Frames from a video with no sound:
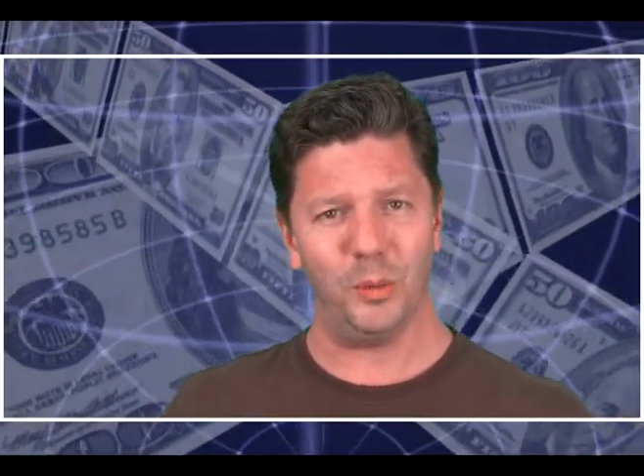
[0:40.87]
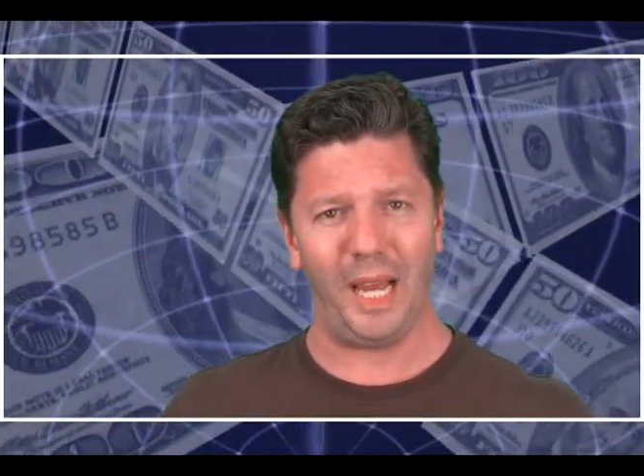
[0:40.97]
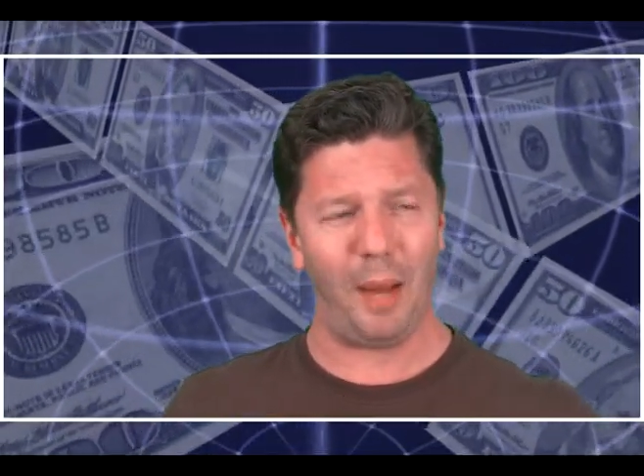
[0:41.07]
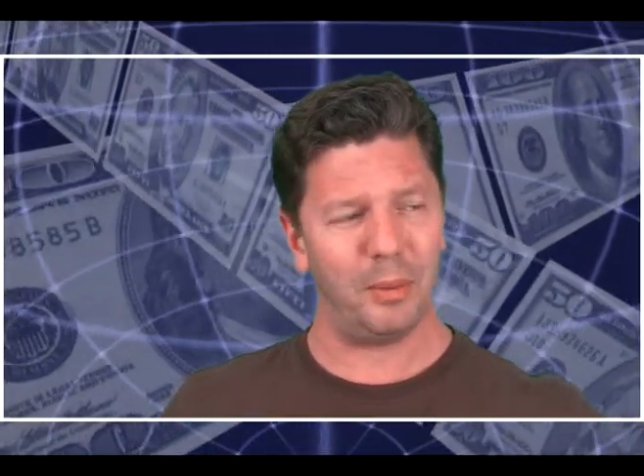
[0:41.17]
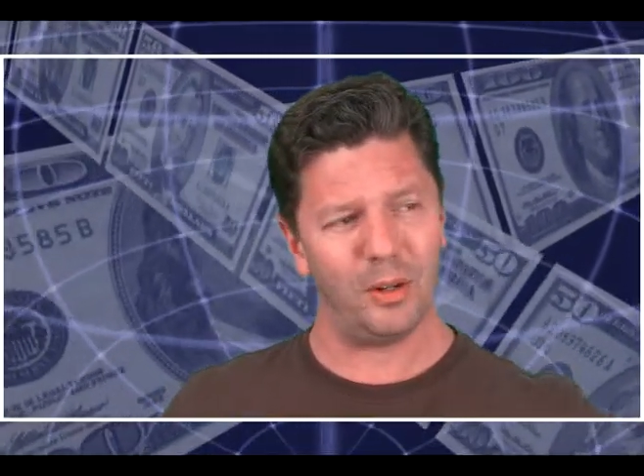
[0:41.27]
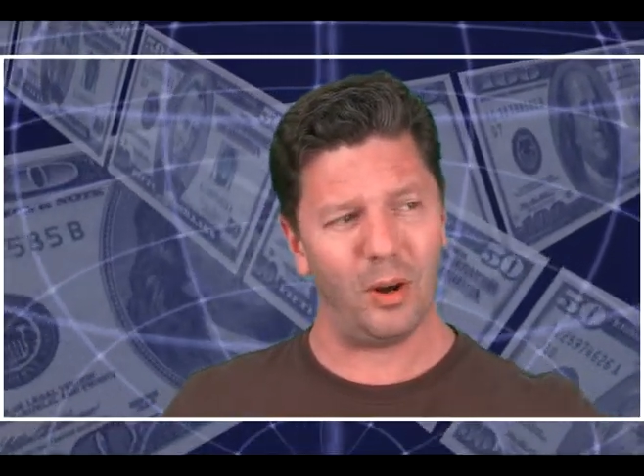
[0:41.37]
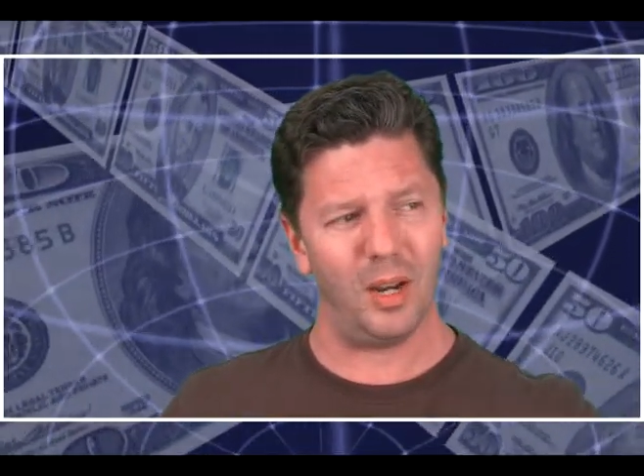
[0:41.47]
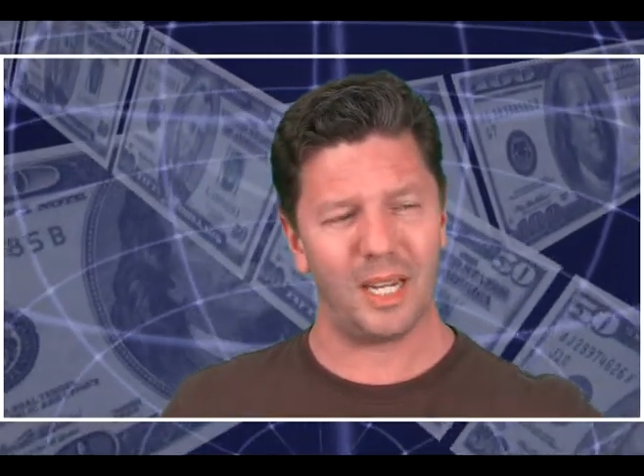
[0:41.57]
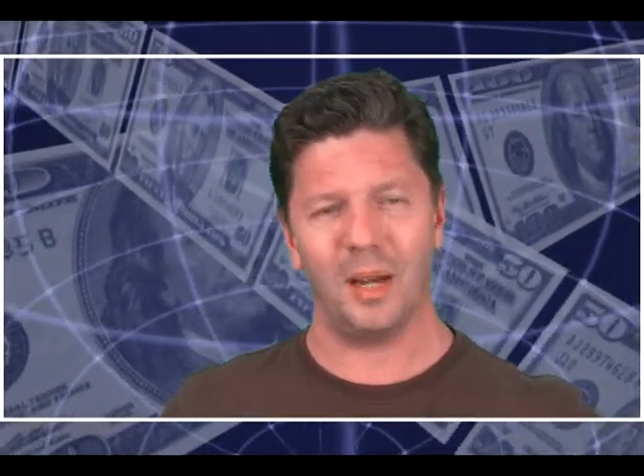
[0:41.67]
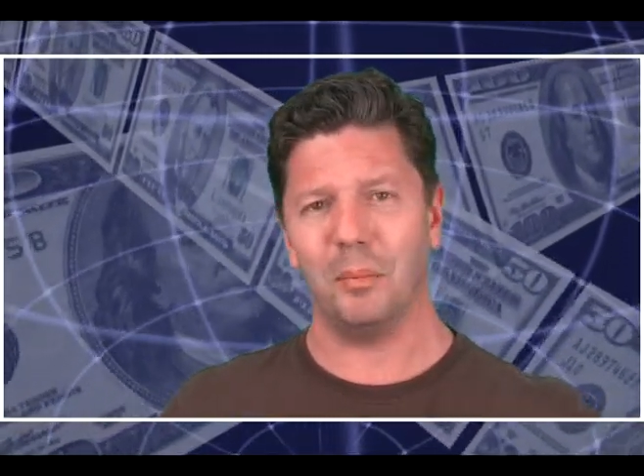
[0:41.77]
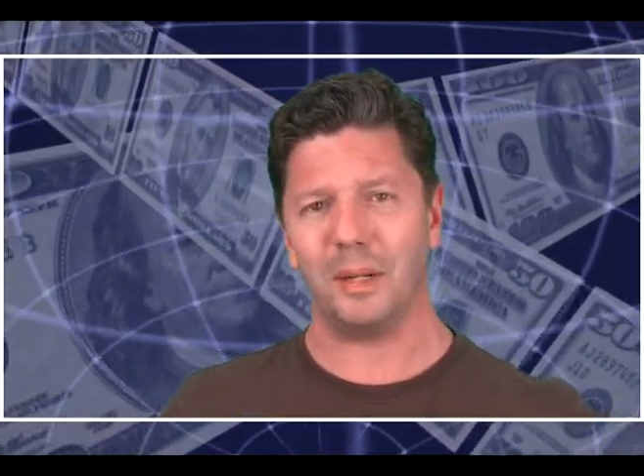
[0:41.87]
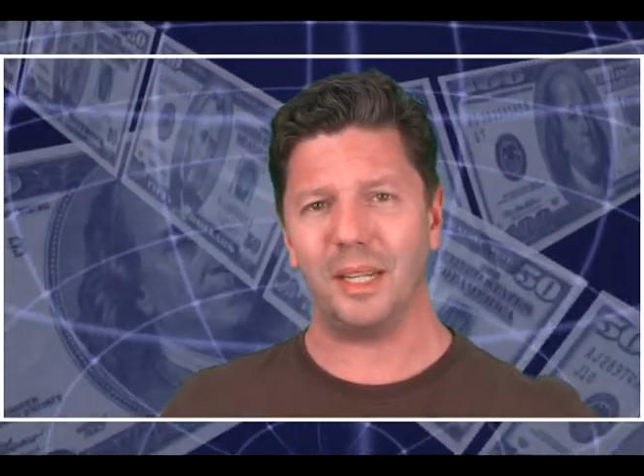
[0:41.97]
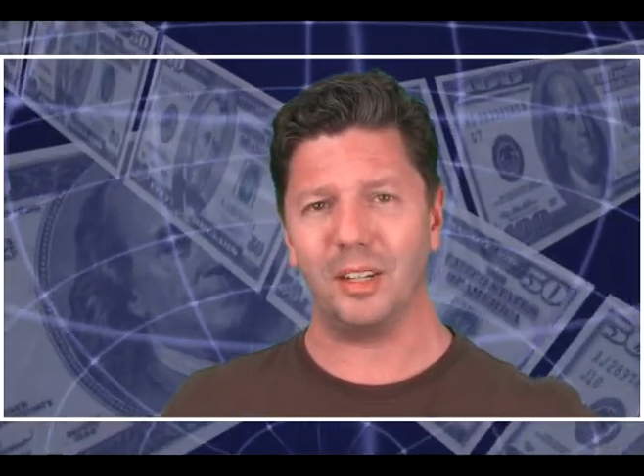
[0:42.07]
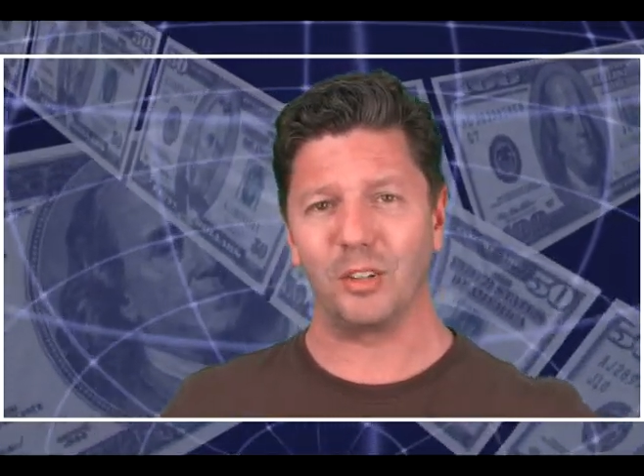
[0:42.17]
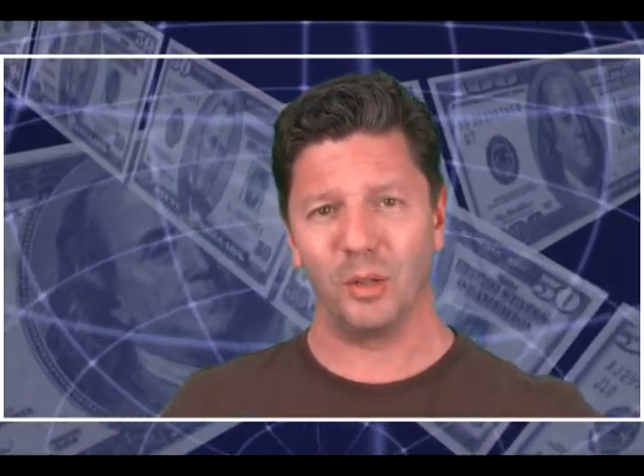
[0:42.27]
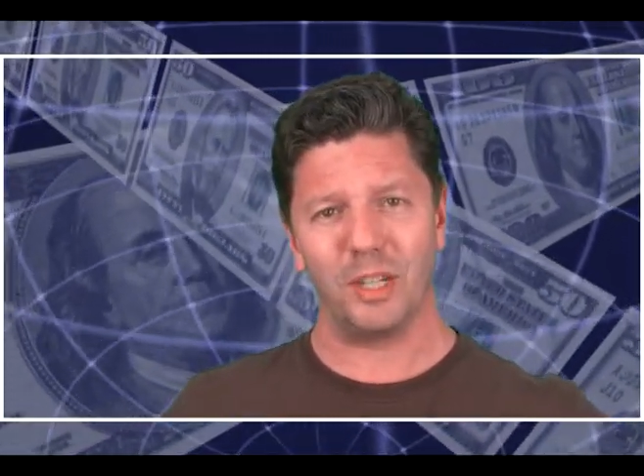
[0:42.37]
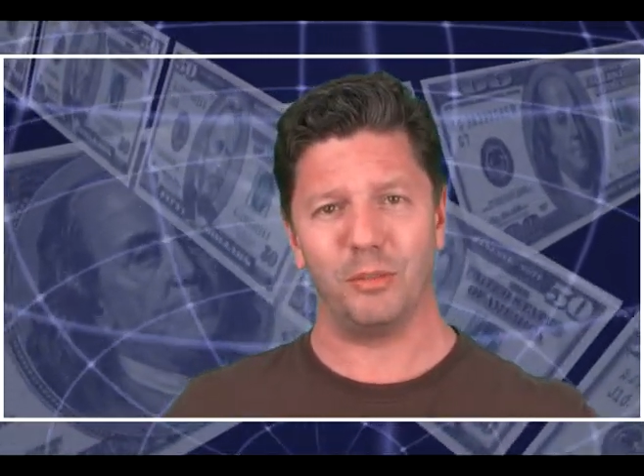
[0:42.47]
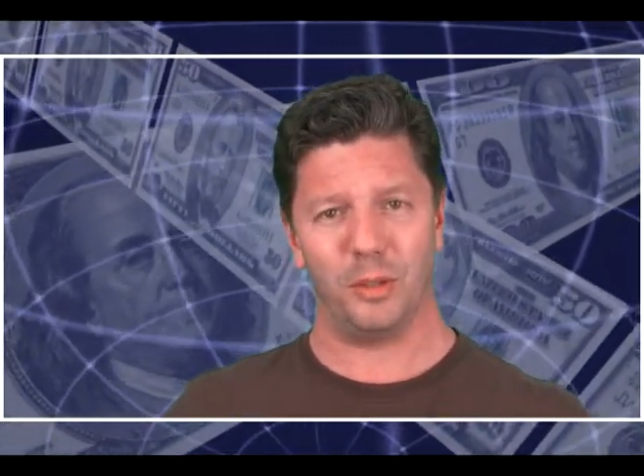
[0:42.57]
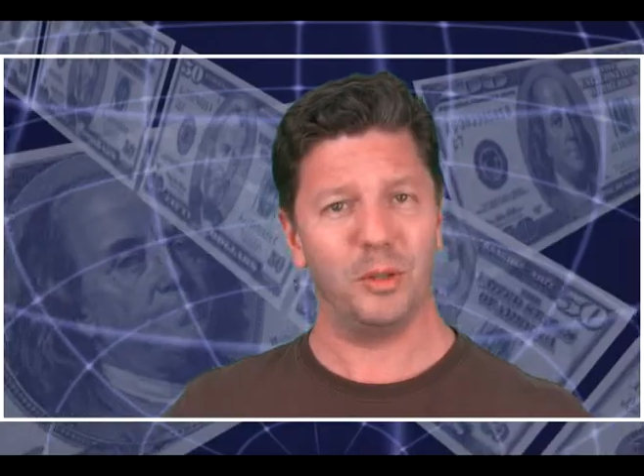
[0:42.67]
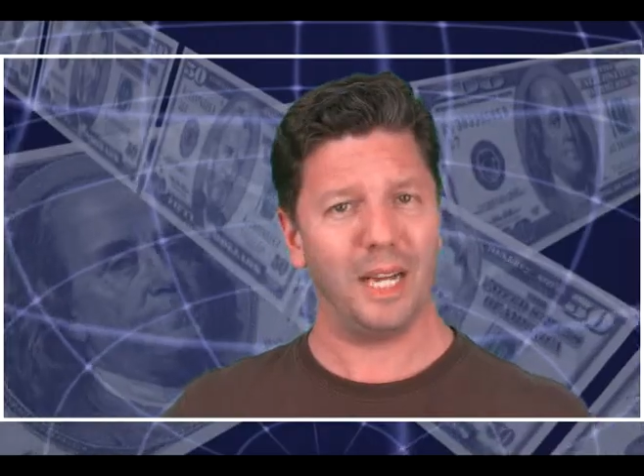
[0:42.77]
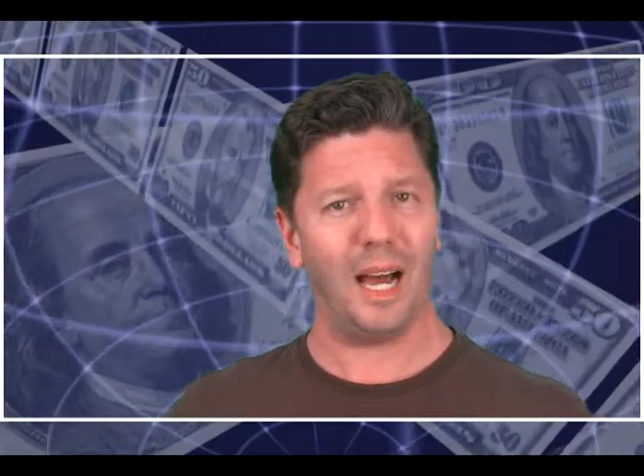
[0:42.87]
You happen to call a company that's looking for your